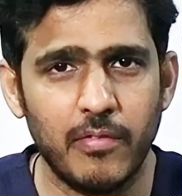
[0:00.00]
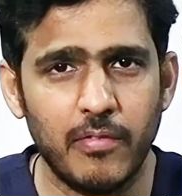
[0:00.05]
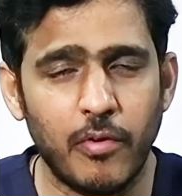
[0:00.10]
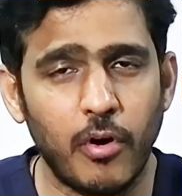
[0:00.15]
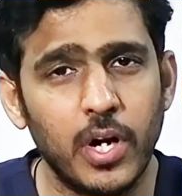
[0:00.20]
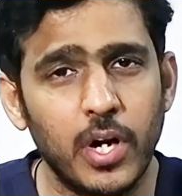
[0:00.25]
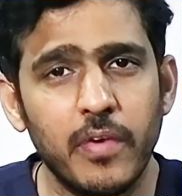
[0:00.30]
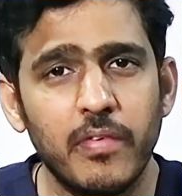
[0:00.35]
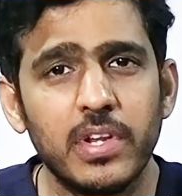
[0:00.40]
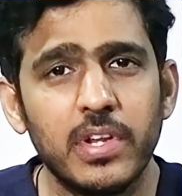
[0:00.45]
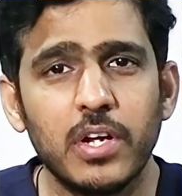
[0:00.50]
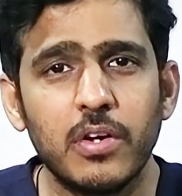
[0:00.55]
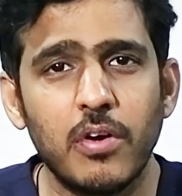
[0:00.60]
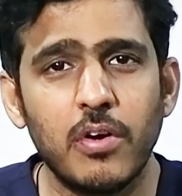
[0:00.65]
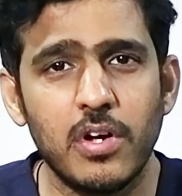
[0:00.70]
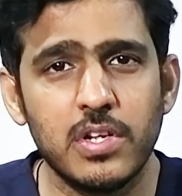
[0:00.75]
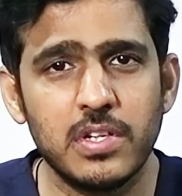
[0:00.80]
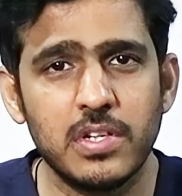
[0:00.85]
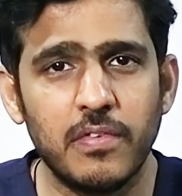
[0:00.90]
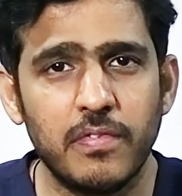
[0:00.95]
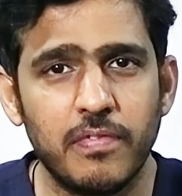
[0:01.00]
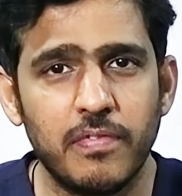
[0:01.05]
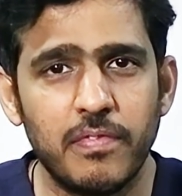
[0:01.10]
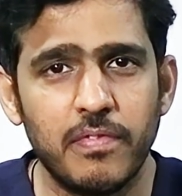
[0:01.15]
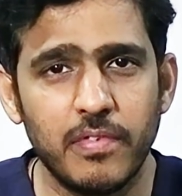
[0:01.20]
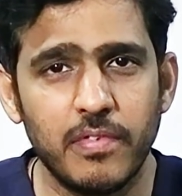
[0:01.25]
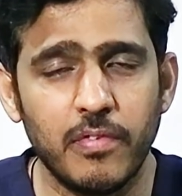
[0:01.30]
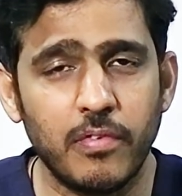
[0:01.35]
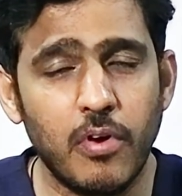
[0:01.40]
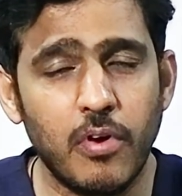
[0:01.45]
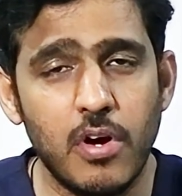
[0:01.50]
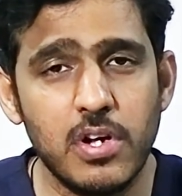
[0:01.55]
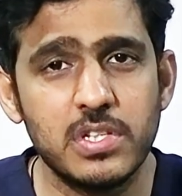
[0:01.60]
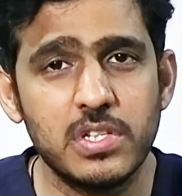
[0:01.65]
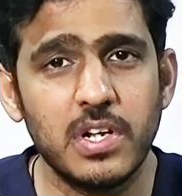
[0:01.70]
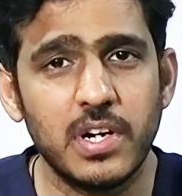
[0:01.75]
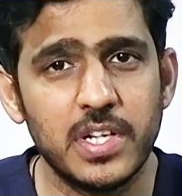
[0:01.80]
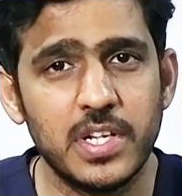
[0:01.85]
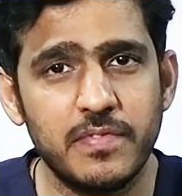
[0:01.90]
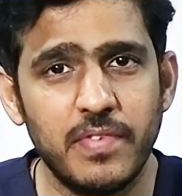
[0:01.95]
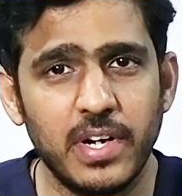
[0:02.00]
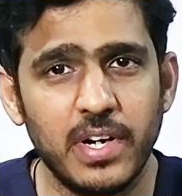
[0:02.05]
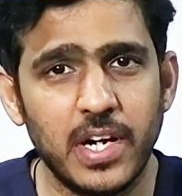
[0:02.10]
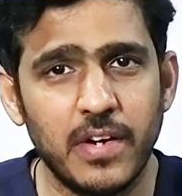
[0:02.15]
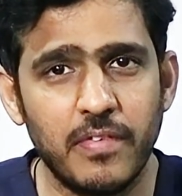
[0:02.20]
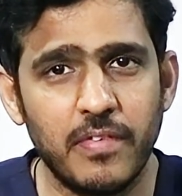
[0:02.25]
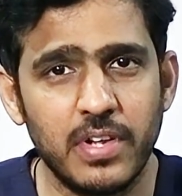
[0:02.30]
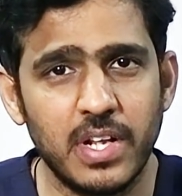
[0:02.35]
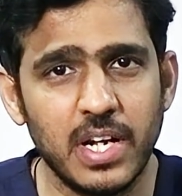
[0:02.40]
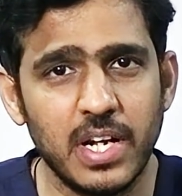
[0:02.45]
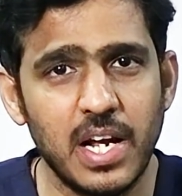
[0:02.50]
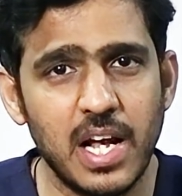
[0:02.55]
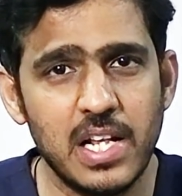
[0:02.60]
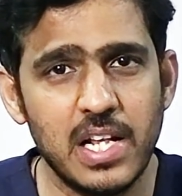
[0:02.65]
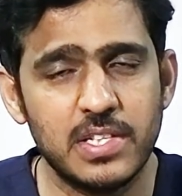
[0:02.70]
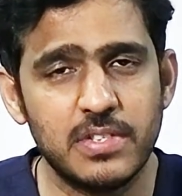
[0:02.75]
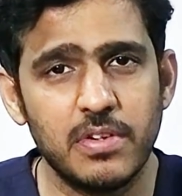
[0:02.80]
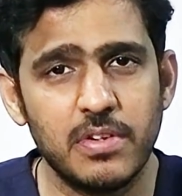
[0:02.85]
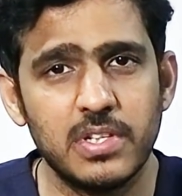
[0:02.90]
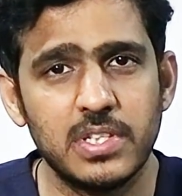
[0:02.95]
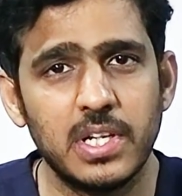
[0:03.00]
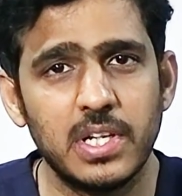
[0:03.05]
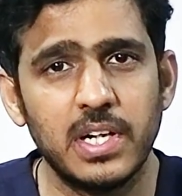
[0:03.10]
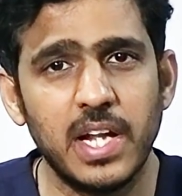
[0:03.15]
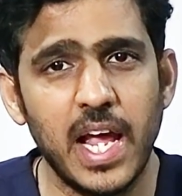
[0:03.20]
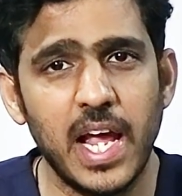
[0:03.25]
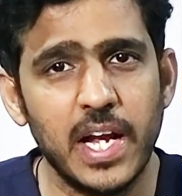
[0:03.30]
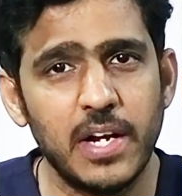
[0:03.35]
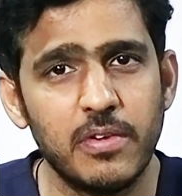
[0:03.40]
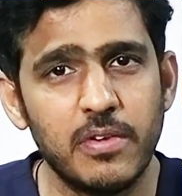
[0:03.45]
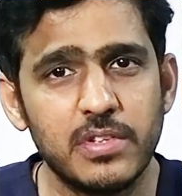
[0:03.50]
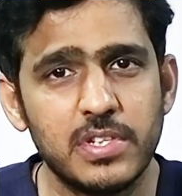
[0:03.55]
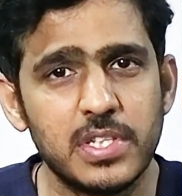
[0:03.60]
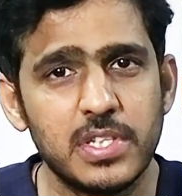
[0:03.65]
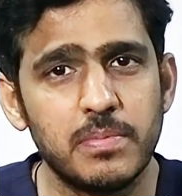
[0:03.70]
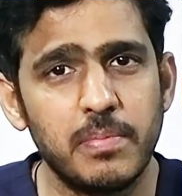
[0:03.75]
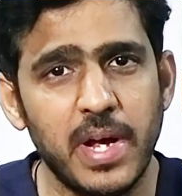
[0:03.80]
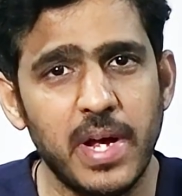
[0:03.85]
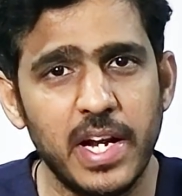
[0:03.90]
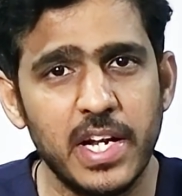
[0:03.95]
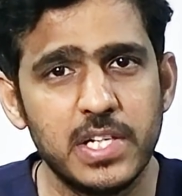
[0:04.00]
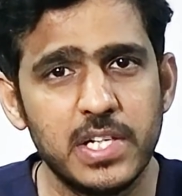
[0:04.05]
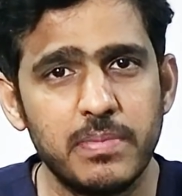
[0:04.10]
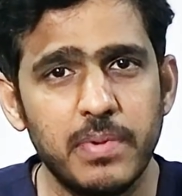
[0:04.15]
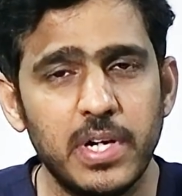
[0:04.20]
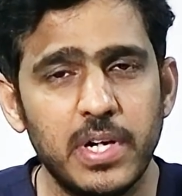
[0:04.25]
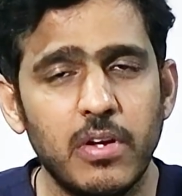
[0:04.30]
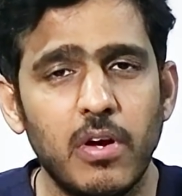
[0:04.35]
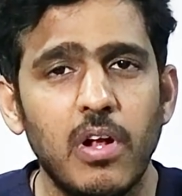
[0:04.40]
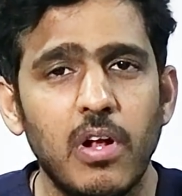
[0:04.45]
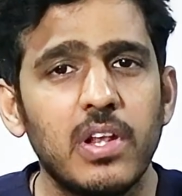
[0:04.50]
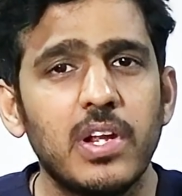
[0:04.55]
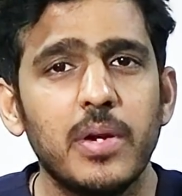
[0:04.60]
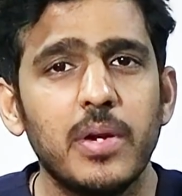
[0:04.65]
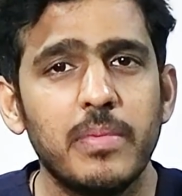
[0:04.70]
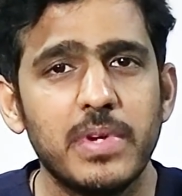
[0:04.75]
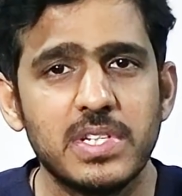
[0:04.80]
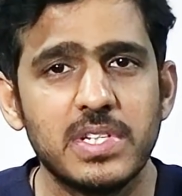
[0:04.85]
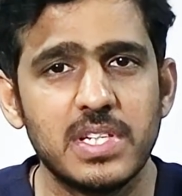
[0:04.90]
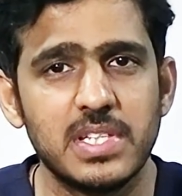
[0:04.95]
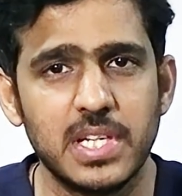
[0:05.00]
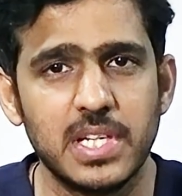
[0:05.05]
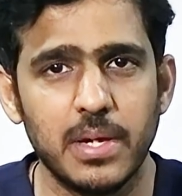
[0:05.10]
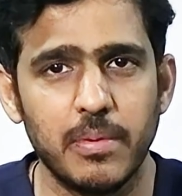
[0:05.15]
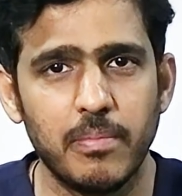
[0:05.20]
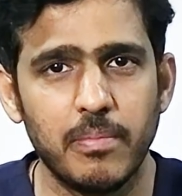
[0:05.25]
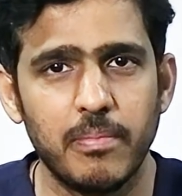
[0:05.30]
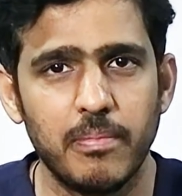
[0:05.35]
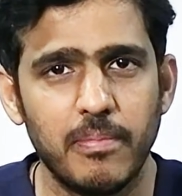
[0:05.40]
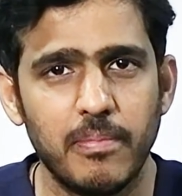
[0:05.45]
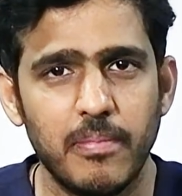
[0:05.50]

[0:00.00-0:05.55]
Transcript: Whatever the cause or risk factor for the gallstones, the diagnosis, management, all remains the same.